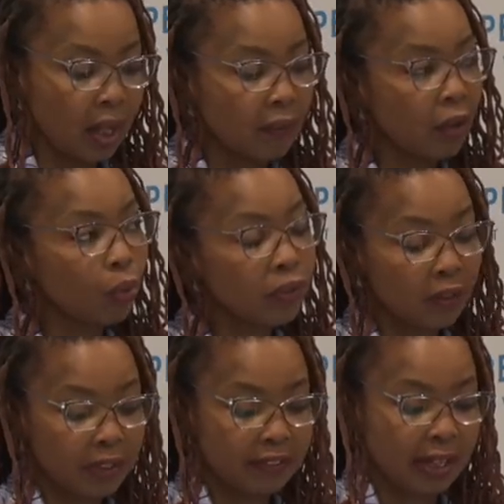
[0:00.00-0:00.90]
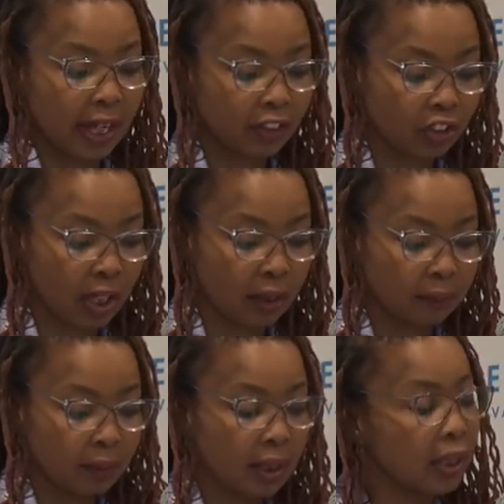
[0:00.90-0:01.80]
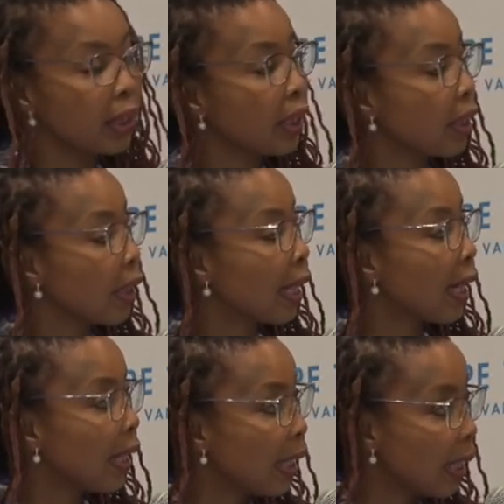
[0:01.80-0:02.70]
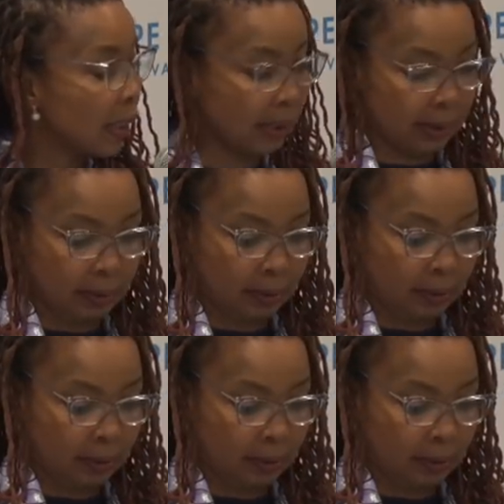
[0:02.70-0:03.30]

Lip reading: The roots of this lecture link clearly